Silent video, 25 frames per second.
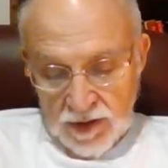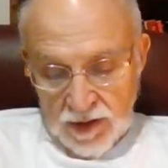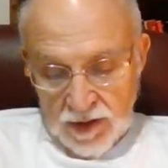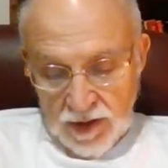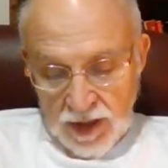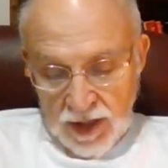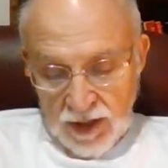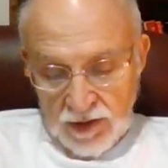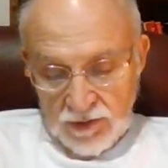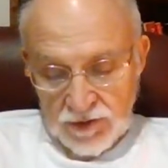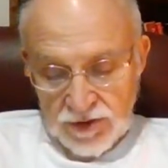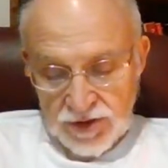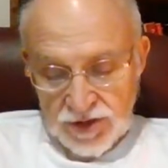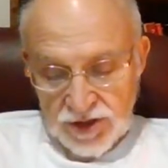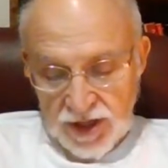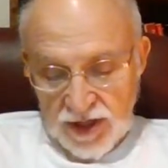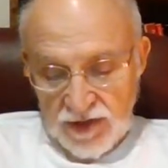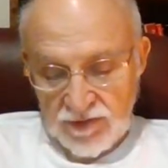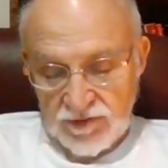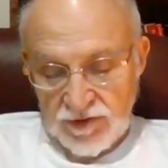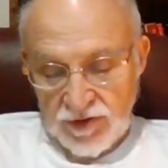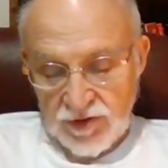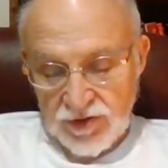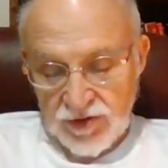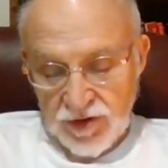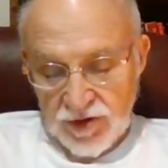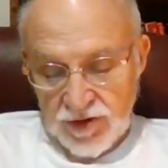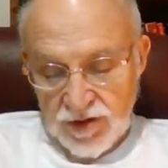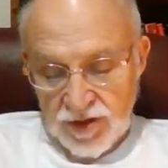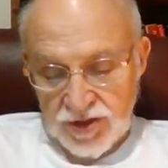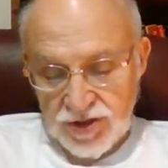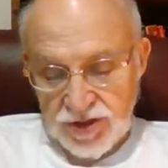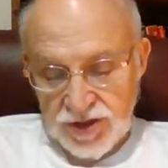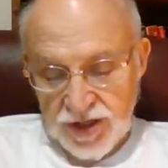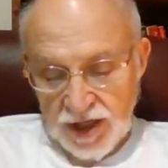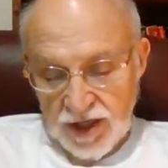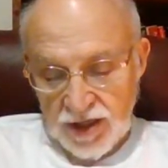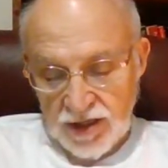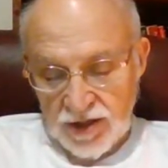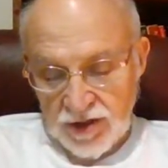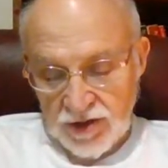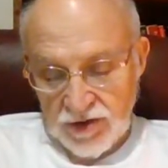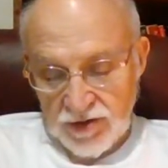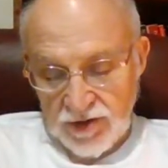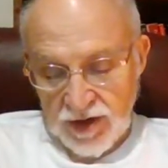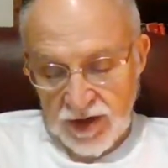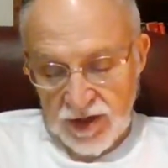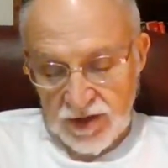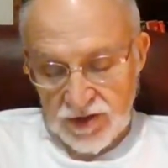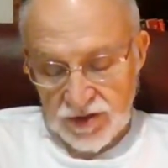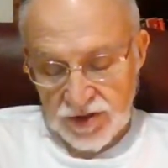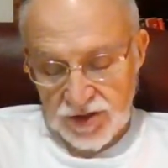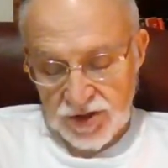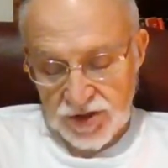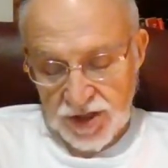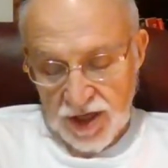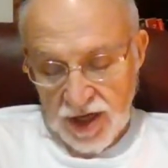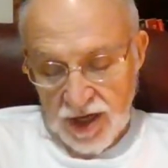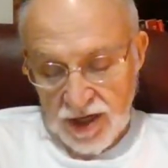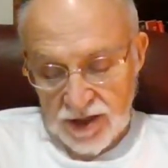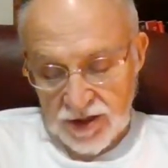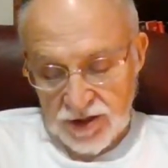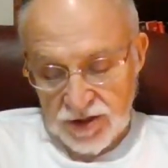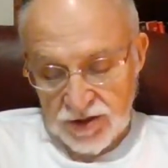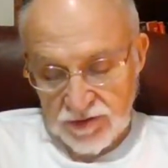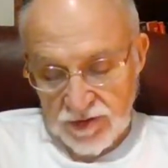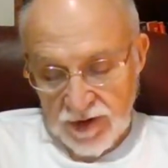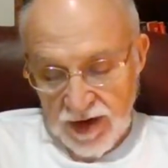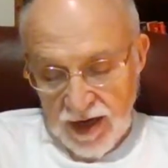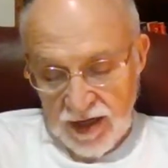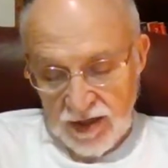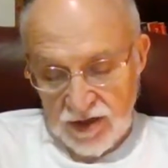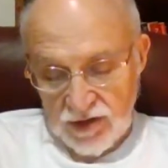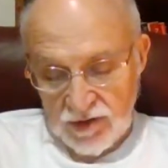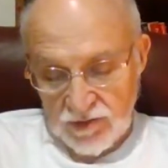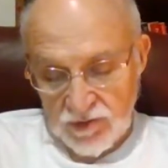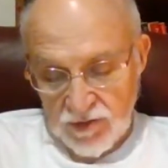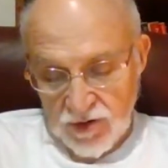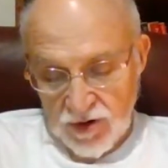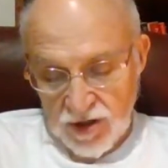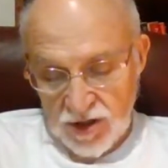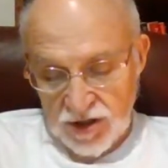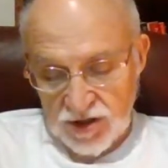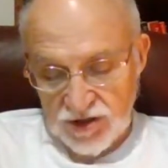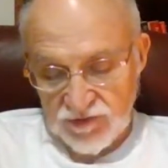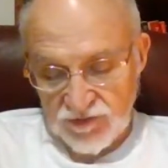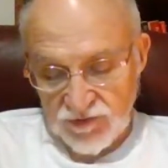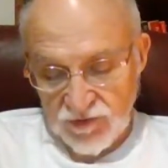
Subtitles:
He received the 32nd degree of the Scottish Rite on March